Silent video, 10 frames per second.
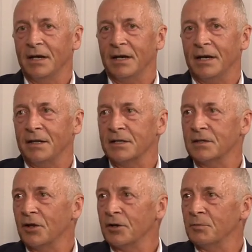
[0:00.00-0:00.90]
and there's
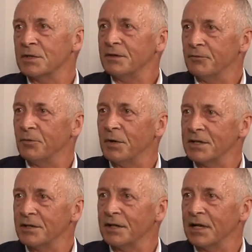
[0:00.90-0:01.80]
a lot of
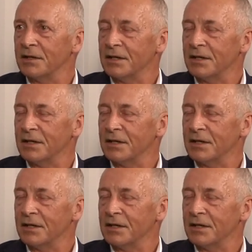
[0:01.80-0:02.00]
misinformation that